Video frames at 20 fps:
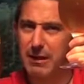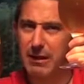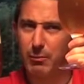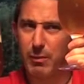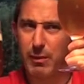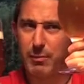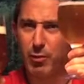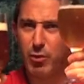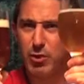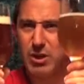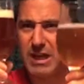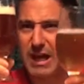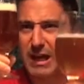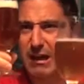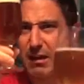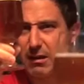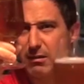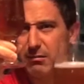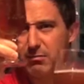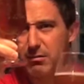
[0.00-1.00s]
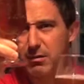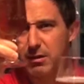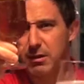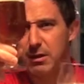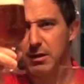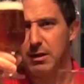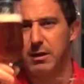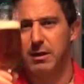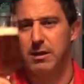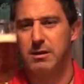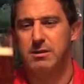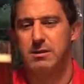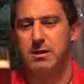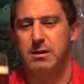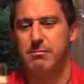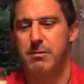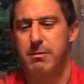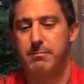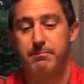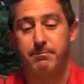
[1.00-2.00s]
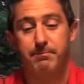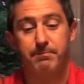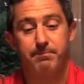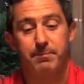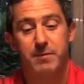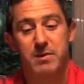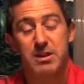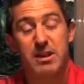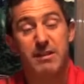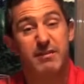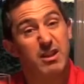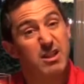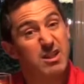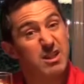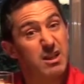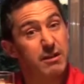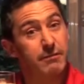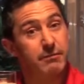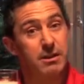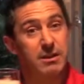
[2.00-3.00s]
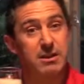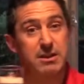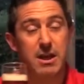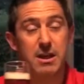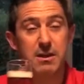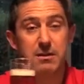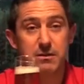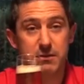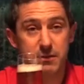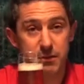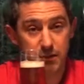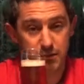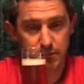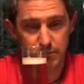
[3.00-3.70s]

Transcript: a little bit more yellow. So let's give it a sniff and a taste.